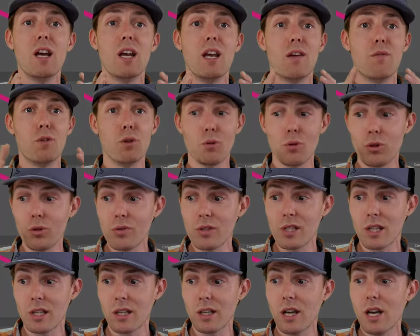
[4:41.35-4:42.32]
if you're
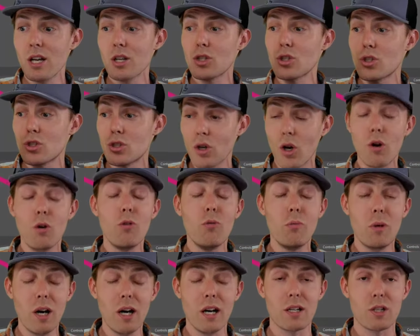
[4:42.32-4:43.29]
losing so
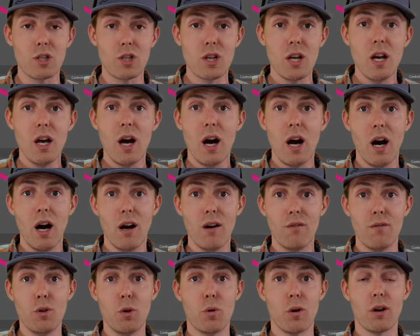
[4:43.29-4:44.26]
much
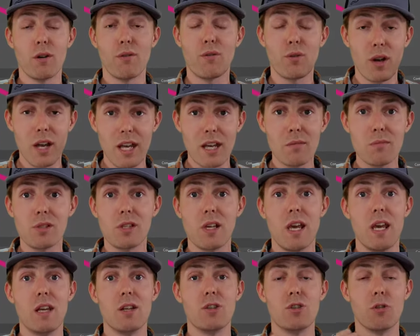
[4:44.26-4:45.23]
of your frames
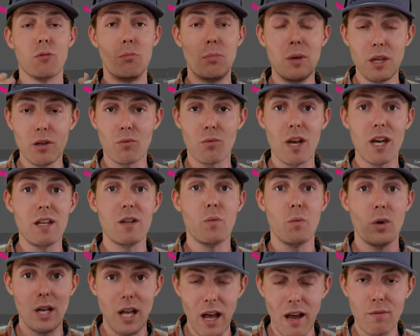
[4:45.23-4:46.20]
and your bit rate
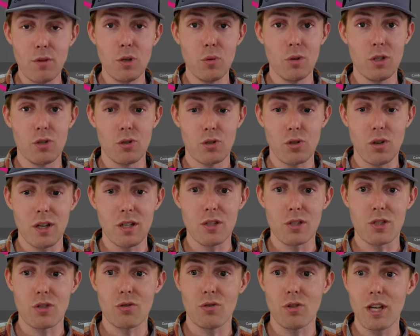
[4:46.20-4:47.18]
and what have you when you're trying
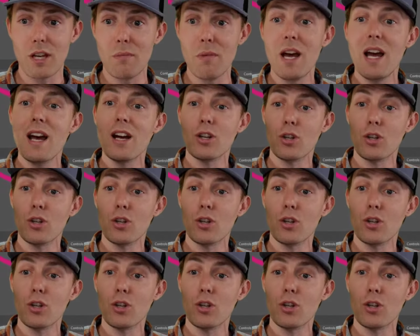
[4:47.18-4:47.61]
to stream,